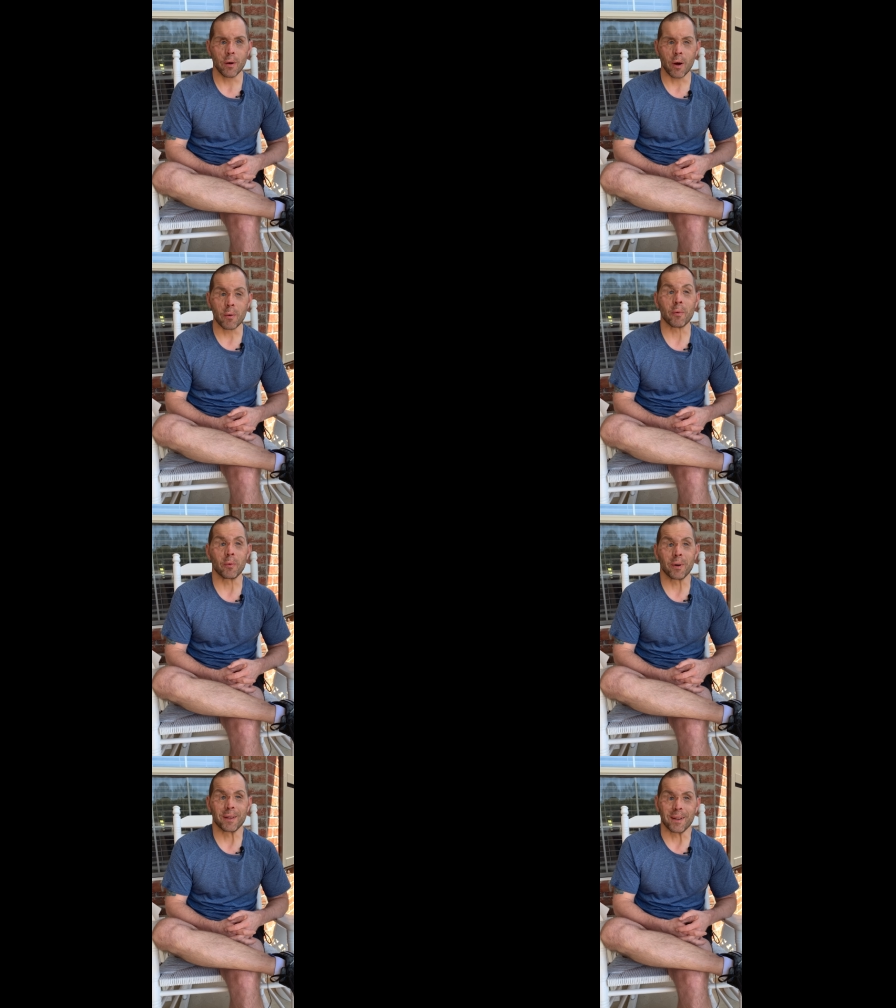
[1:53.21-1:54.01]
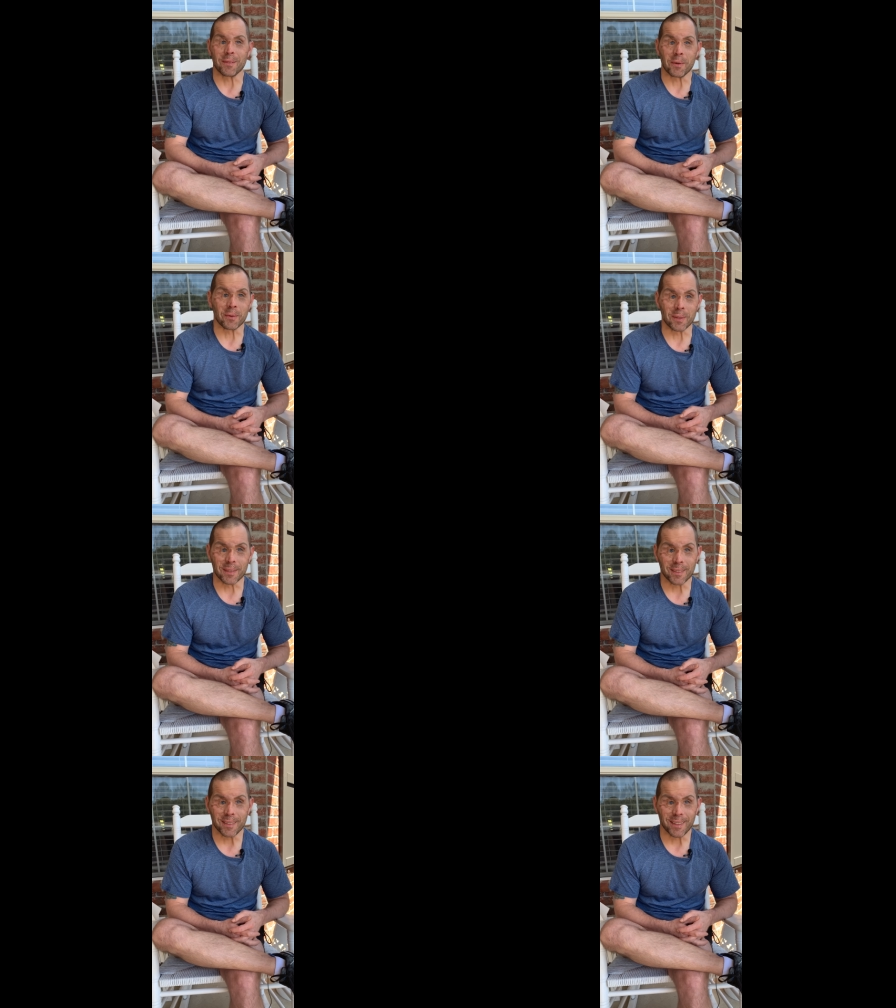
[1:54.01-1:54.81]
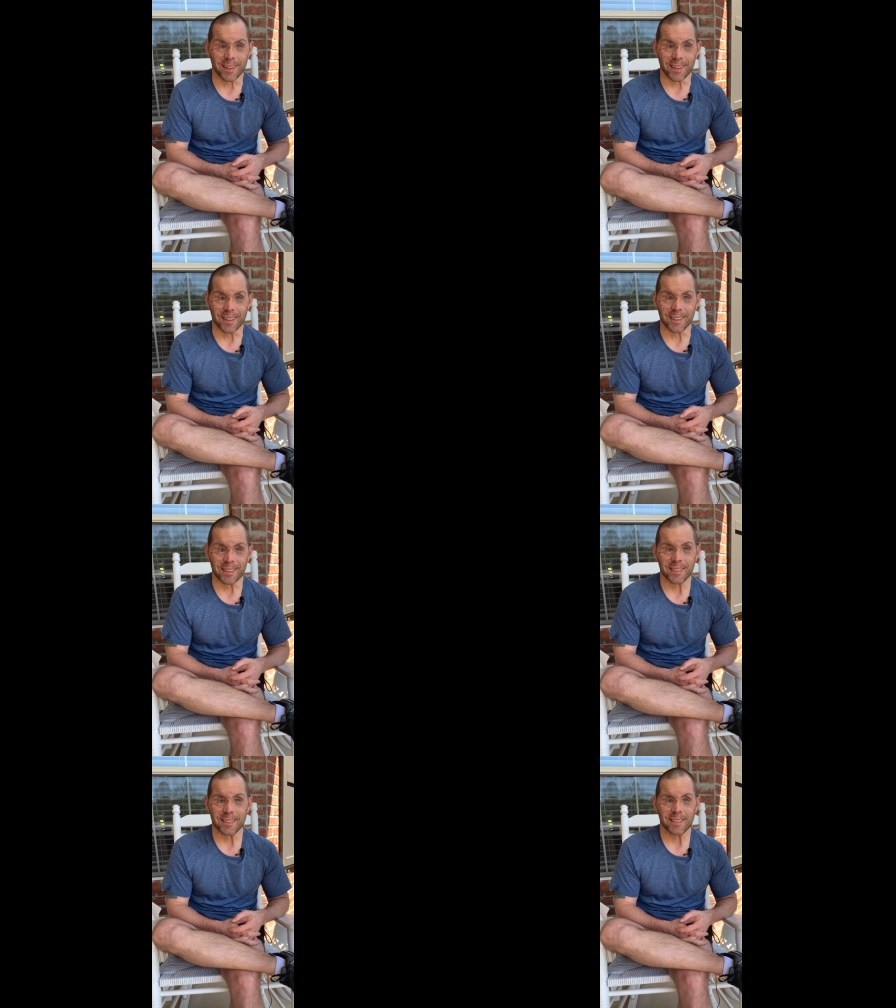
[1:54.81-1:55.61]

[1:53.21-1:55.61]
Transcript: I remember one day we were uh,